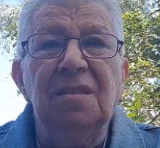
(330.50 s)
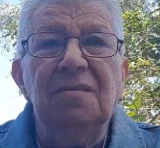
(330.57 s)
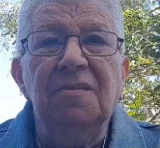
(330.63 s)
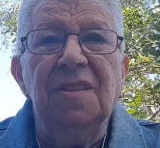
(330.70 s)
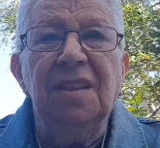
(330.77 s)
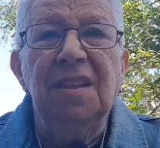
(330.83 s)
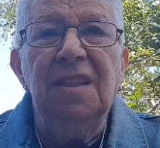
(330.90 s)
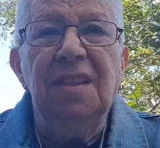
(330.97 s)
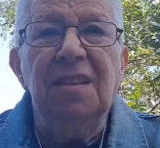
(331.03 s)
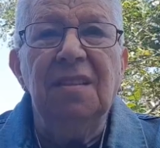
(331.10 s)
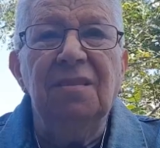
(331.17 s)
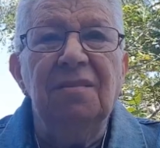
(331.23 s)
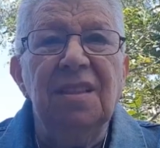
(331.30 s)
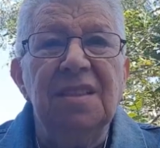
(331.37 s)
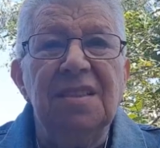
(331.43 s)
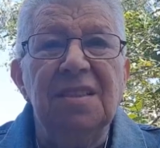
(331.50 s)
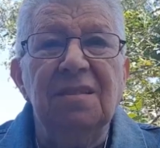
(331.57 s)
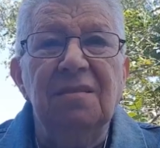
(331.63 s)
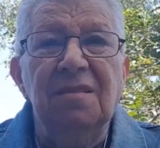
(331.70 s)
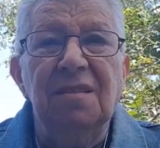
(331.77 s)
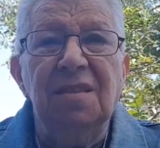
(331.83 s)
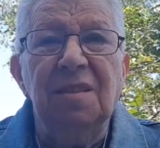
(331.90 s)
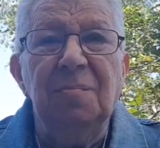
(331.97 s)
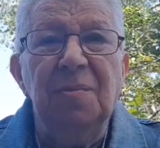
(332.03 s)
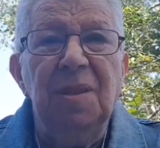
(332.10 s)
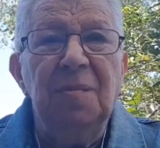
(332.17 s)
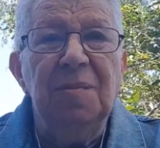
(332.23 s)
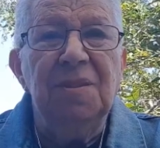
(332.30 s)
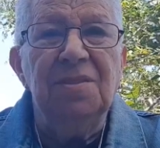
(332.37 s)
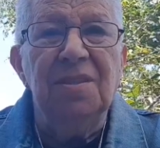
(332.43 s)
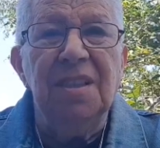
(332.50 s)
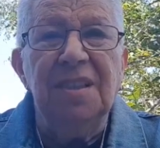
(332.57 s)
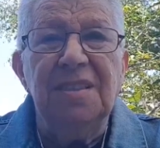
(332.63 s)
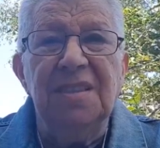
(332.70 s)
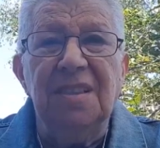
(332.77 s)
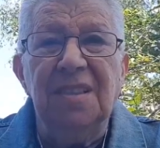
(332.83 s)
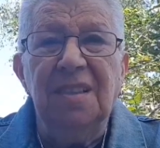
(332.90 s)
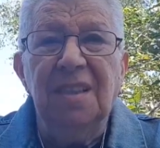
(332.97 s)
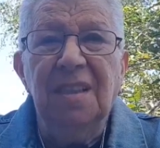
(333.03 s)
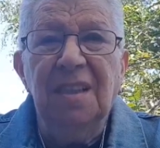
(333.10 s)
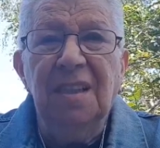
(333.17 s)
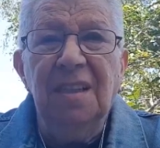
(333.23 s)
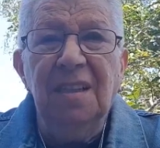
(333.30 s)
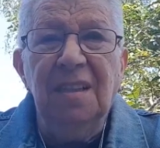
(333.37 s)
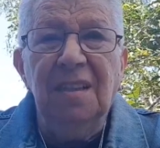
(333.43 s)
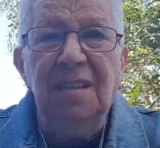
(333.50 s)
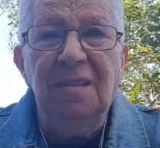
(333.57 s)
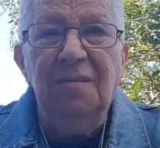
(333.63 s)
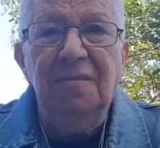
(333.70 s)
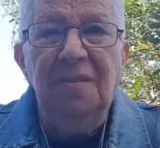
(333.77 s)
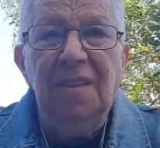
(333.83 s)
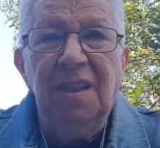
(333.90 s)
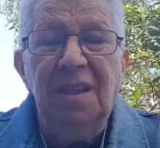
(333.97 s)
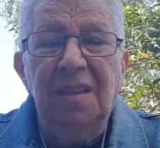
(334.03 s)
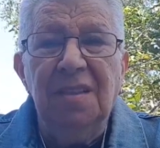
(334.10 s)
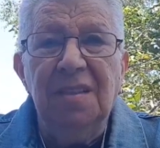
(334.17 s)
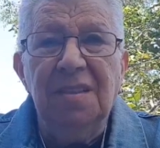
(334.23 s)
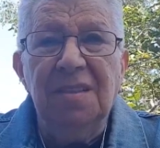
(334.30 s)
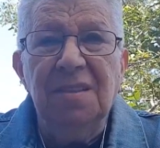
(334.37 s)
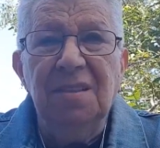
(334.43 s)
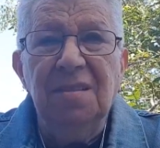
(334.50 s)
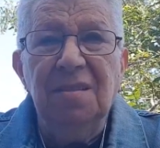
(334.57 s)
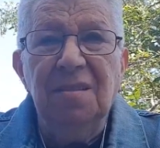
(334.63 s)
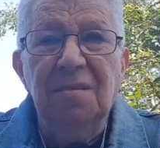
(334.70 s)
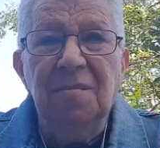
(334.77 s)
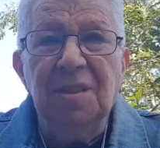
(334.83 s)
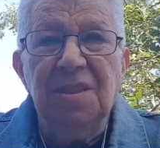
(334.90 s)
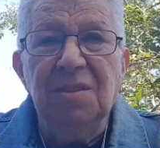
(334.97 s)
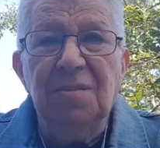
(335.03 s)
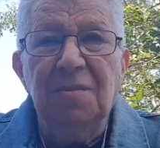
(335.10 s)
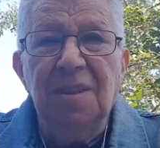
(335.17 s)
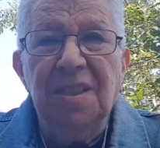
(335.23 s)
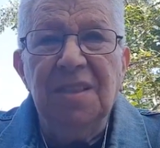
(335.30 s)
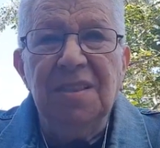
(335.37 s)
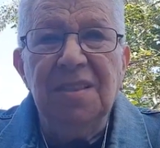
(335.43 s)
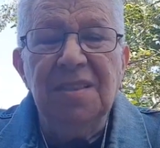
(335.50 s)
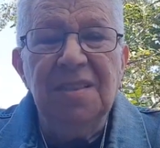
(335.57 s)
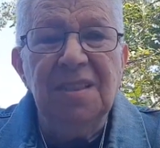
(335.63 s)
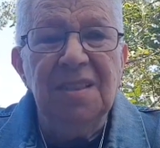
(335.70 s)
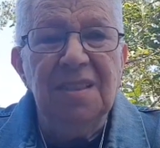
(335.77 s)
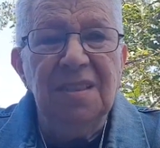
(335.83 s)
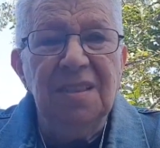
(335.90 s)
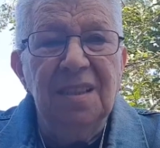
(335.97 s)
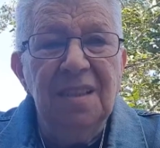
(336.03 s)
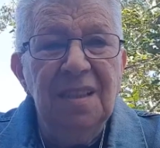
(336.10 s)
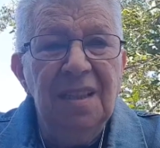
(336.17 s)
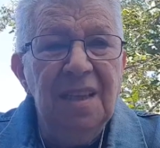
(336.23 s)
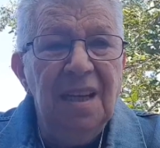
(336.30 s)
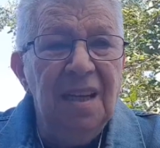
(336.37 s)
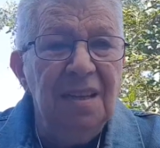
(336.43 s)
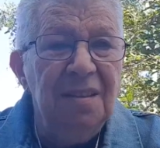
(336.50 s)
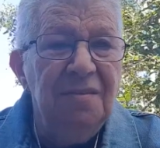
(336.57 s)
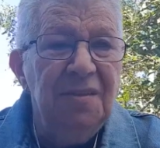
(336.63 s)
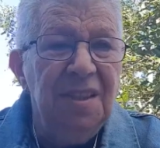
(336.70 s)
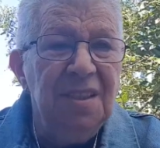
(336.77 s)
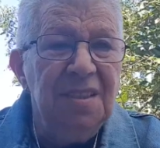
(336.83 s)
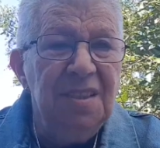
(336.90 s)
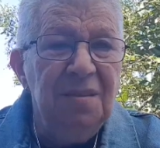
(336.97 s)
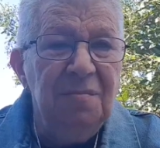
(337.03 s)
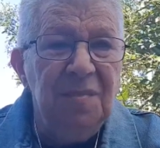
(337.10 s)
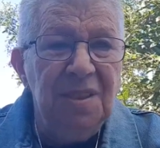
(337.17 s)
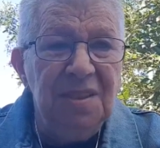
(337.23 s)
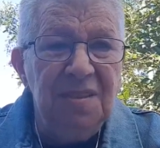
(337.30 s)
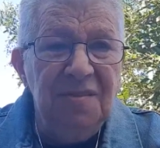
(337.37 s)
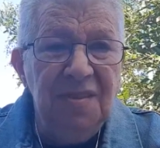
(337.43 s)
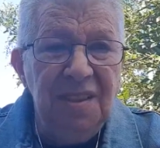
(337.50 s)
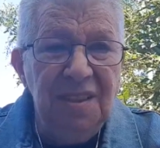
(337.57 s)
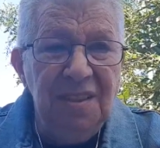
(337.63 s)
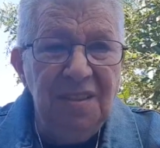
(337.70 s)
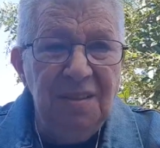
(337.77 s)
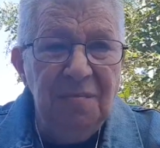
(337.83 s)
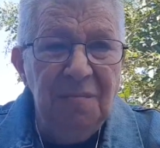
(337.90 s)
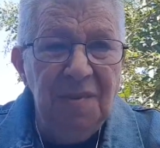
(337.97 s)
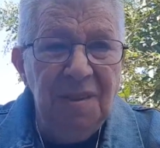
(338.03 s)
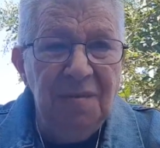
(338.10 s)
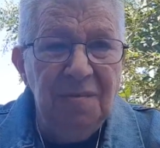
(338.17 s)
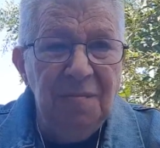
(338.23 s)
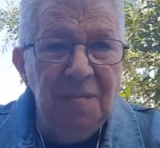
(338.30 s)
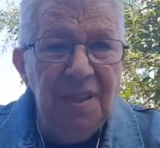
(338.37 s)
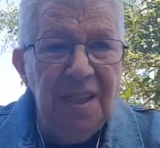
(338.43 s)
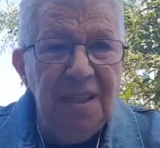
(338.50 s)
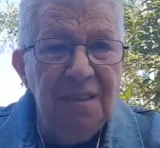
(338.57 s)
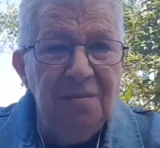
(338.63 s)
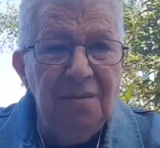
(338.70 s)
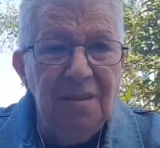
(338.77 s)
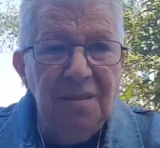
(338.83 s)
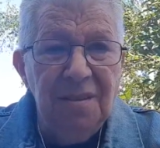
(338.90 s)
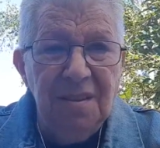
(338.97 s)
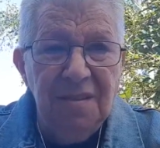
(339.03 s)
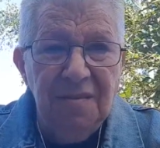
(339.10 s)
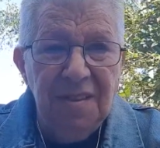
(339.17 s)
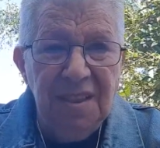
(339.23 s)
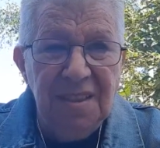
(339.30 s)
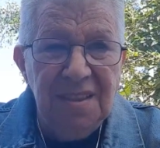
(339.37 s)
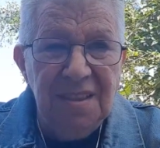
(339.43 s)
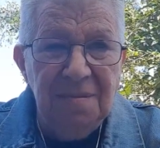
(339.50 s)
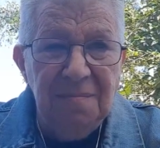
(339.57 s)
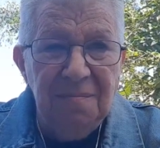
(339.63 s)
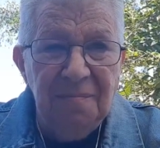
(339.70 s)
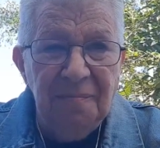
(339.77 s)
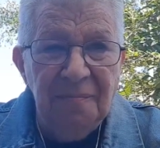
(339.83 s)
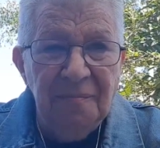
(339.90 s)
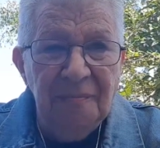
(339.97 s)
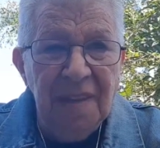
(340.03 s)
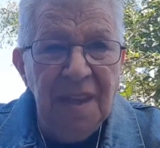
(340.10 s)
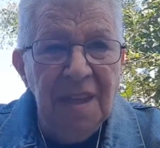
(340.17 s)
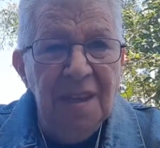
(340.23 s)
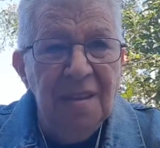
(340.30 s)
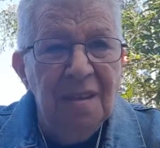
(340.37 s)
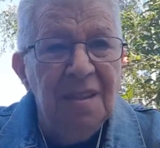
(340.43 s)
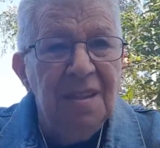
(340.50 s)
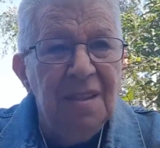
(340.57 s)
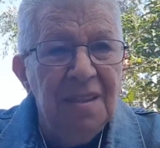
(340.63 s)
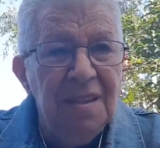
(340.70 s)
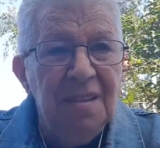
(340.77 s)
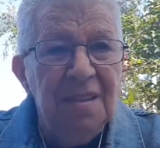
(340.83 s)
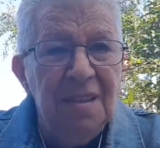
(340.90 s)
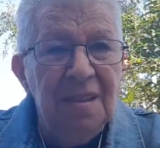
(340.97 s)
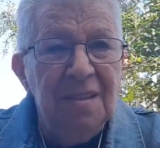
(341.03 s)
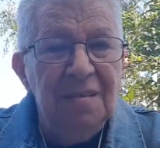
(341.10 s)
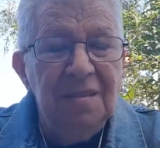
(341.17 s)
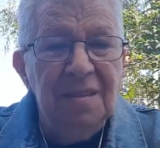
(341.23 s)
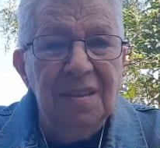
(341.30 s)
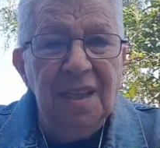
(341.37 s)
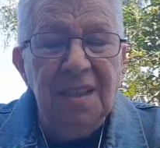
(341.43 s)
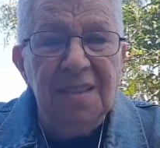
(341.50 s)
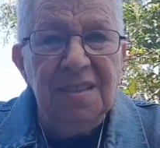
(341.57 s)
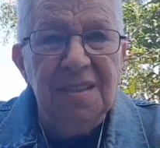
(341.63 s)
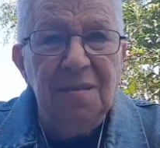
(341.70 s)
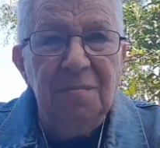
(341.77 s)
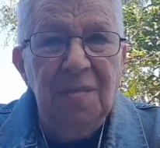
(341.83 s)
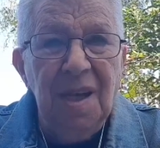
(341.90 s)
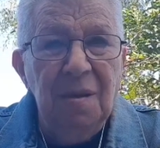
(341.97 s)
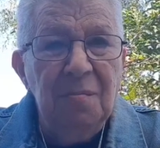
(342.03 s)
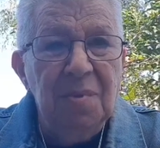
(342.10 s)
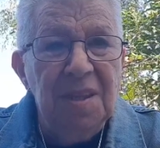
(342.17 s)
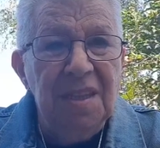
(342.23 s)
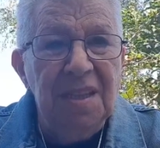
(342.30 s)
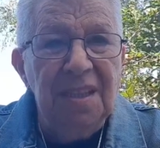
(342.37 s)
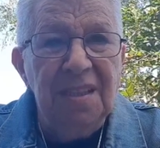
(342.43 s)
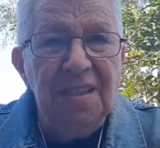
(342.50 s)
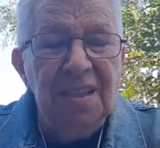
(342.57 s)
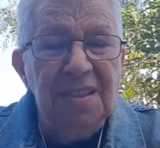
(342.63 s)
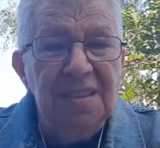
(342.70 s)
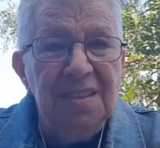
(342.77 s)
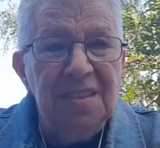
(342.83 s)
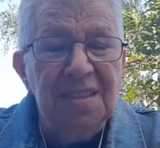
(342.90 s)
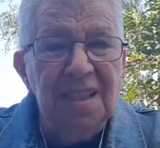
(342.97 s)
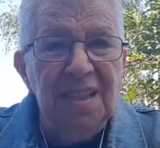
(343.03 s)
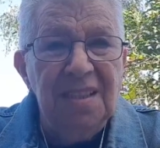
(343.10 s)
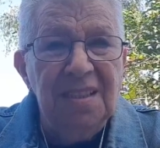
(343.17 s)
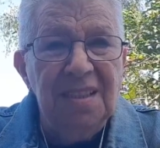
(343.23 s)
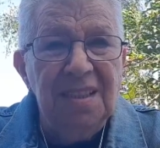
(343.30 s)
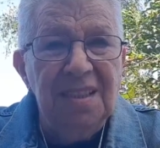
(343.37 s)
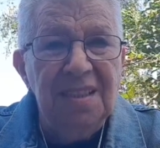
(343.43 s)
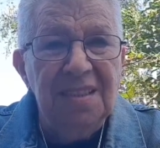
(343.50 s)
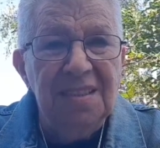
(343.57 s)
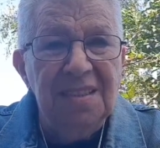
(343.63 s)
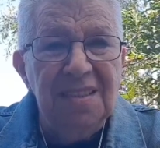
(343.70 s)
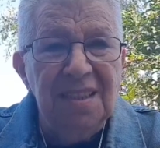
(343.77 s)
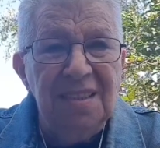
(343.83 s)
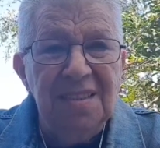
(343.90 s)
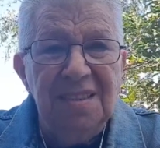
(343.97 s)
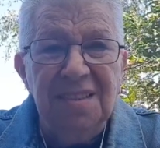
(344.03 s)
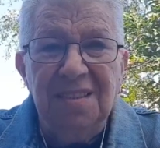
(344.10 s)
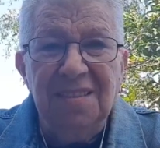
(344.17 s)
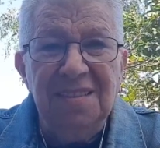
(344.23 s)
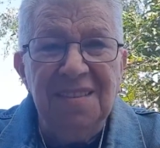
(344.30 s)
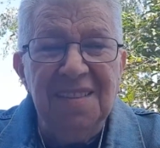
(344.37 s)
of the aggressor or the perpetrator of violence. You must always consider how the victim must feel, and play the role of the victim, and get some empathy and understanding inside you.